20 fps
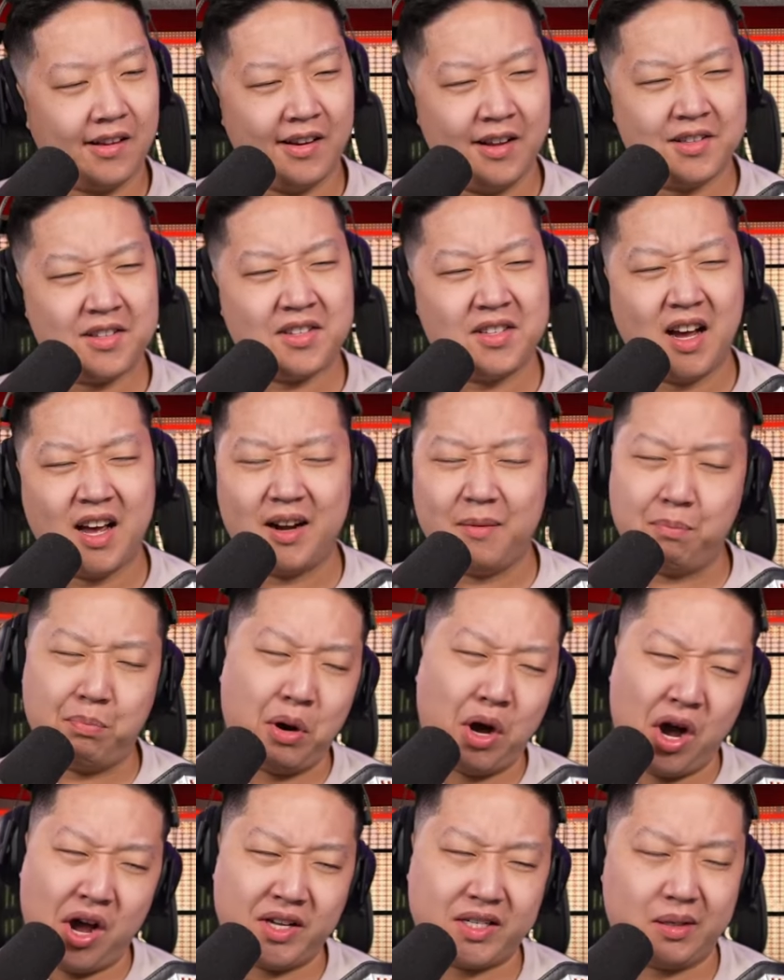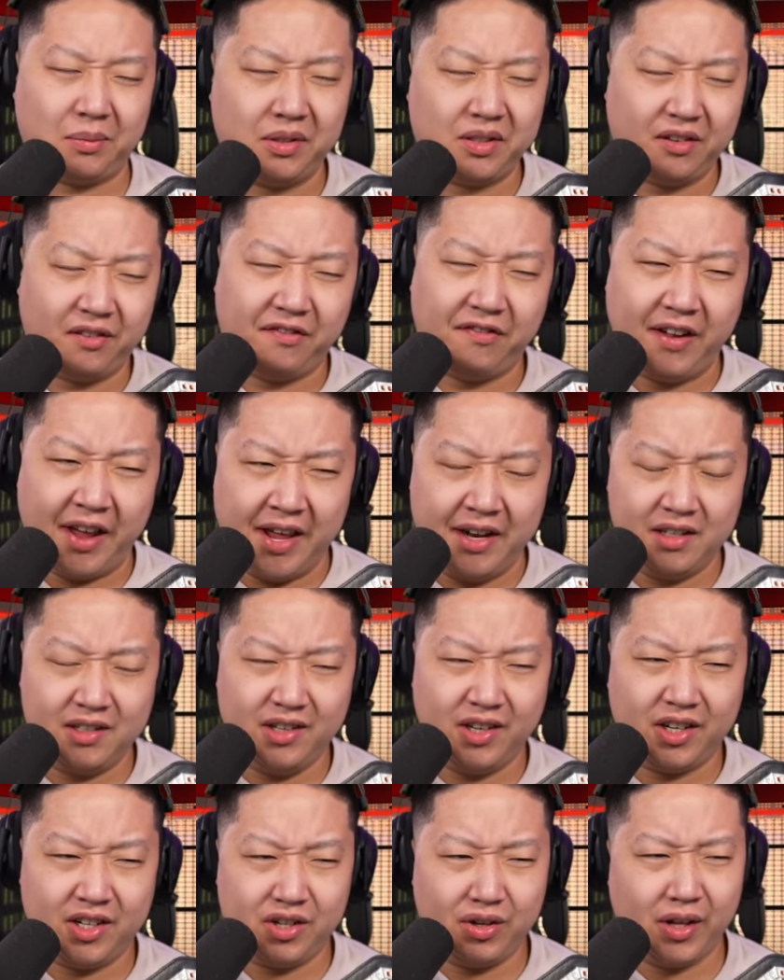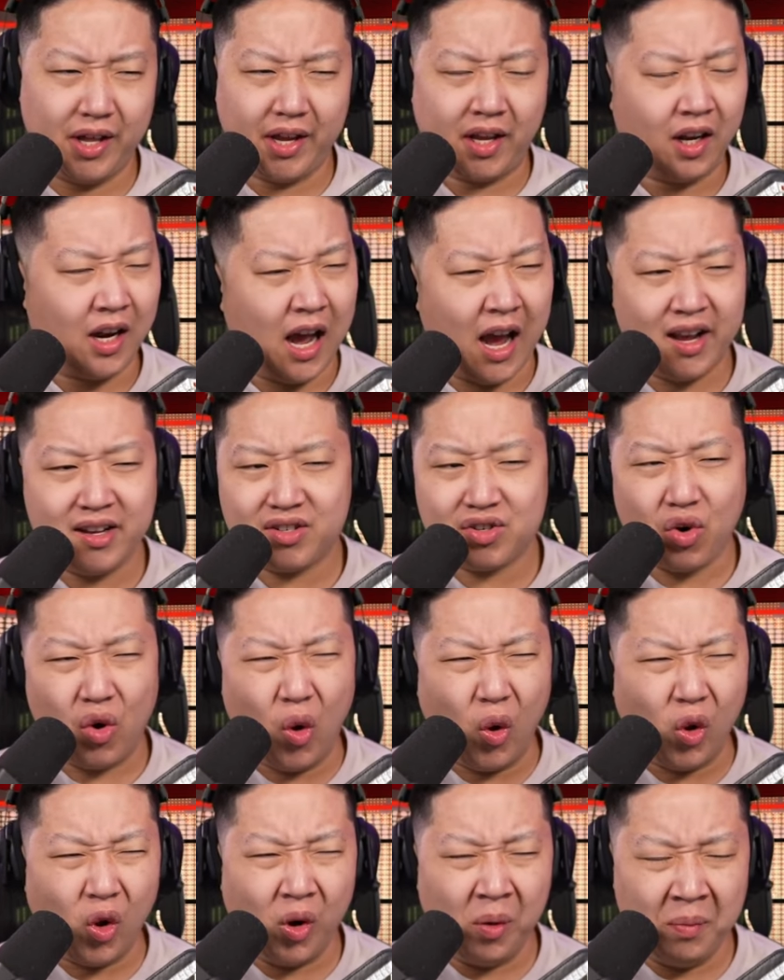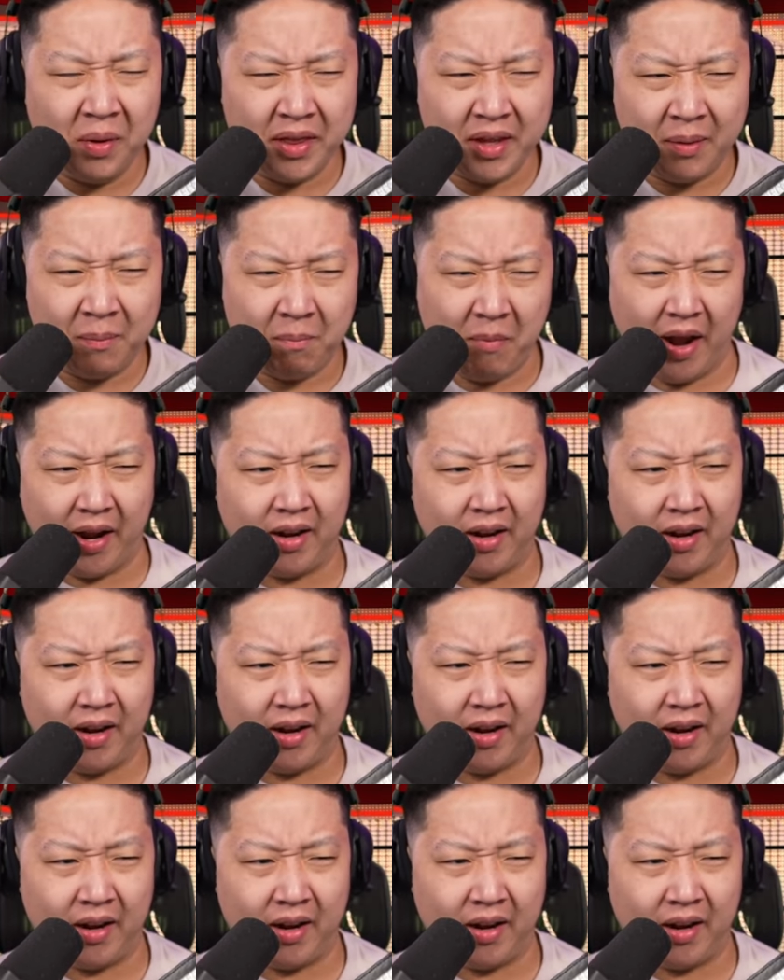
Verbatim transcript: It's not impossible to defend. You could do like an Ice Golem and then Mega